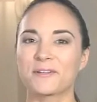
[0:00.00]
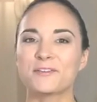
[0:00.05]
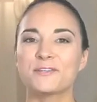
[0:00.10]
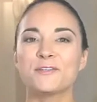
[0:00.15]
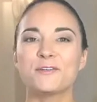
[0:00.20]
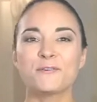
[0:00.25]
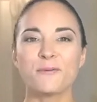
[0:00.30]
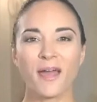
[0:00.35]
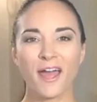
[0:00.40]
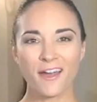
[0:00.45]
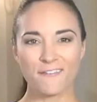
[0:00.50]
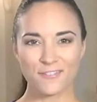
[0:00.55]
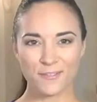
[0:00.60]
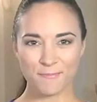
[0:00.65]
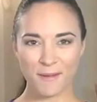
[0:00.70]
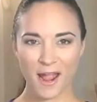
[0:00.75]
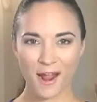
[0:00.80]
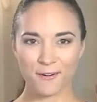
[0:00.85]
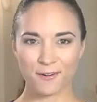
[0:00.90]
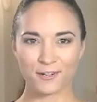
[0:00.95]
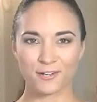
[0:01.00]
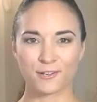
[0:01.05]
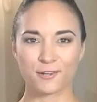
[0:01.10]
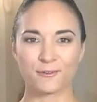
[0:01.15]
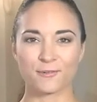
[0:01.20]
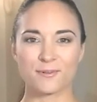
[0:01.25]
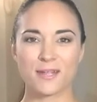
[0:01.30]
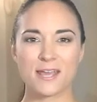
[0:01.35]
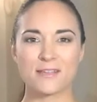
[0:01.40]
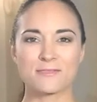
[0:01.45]
you have the power to
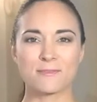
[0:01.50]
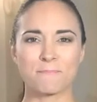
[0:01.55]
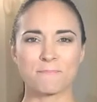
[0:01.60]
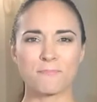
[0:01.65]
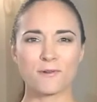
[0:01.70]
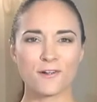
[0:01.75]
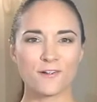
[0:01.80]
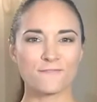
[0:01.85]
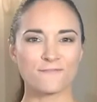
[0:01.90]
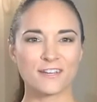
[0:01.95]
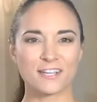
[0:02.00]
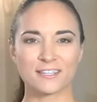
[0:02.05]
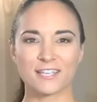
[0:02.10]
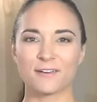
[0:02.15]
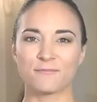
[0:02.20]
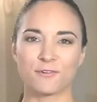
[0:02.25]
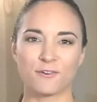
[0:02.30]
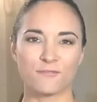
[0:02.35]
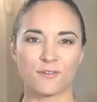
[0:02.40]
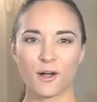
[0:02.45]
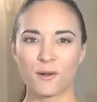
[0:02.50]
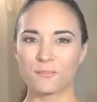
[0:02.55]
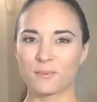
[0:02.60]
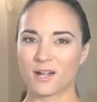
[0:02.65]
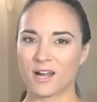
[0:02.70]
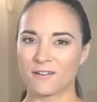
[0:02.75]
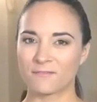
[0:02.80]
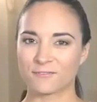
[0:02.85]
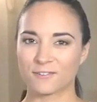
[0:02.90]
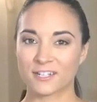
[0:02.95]
create the perfect level of home
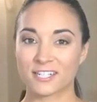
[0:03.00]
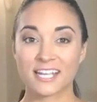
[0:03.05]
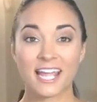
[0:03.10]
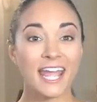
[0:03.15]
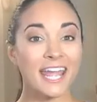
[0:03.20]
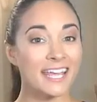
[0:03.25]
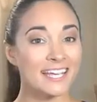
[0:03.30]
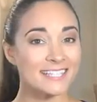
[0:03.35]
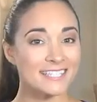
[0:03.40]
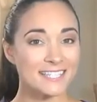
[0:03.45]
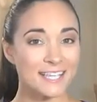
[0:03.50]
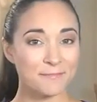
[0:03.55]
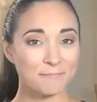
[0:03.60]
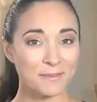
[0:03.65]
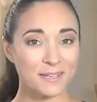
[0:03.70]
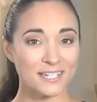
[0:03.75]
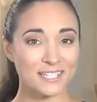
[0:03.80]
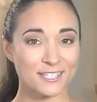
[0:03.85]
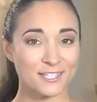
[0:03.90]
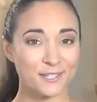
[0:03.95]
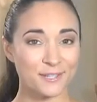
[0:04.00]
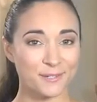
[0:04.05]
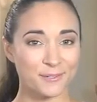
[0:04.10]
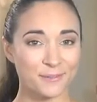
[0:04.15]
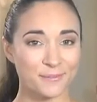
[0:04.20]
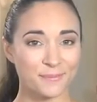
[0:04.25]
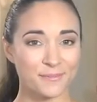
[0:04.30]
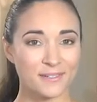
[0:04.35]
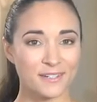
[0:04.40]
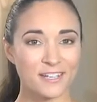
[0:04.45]
comfort and save money too.
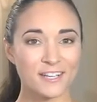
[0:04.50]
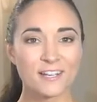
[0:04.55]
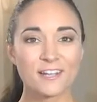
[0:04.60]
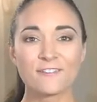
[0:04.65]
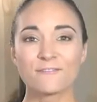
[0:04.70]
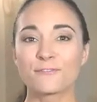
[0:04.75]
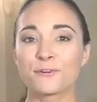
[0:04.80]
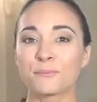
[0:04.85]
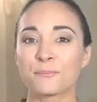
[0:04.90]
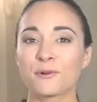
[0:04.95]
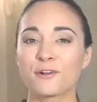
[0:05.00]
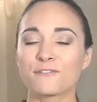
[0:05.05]
For more